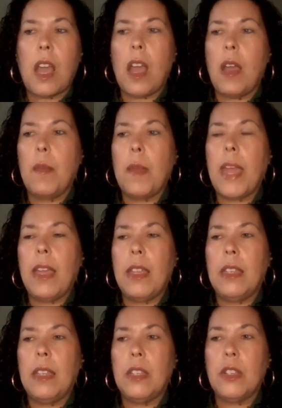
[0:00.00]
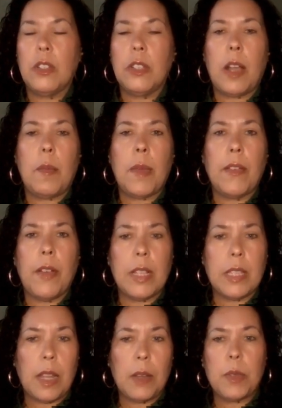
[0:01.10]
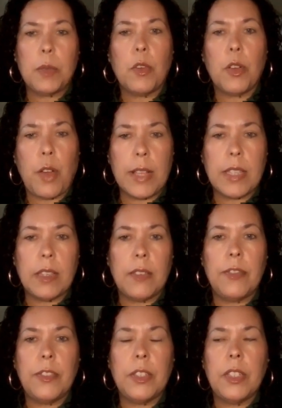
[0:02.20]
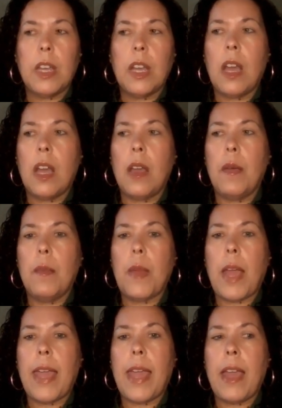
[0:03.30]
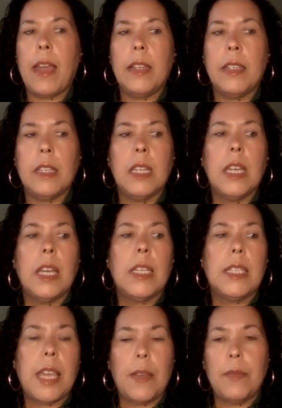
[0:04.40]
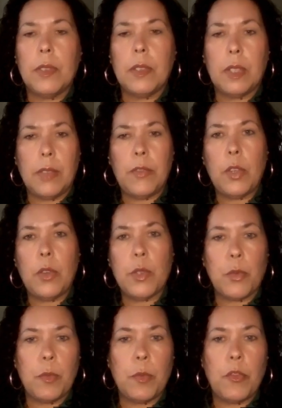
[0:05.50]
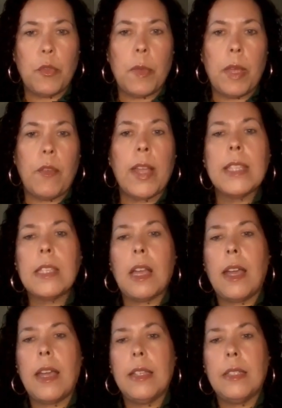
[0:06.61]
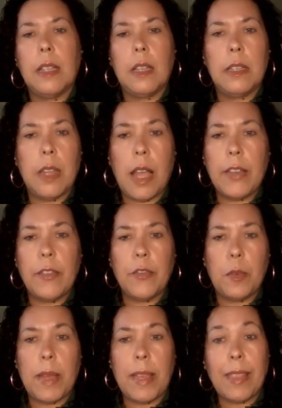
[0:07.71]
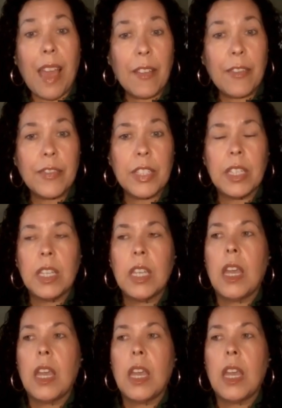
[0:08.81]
And it turned out my right side was more aggressive. I had 10 lymph nodes removed from my right side, 9 from my left.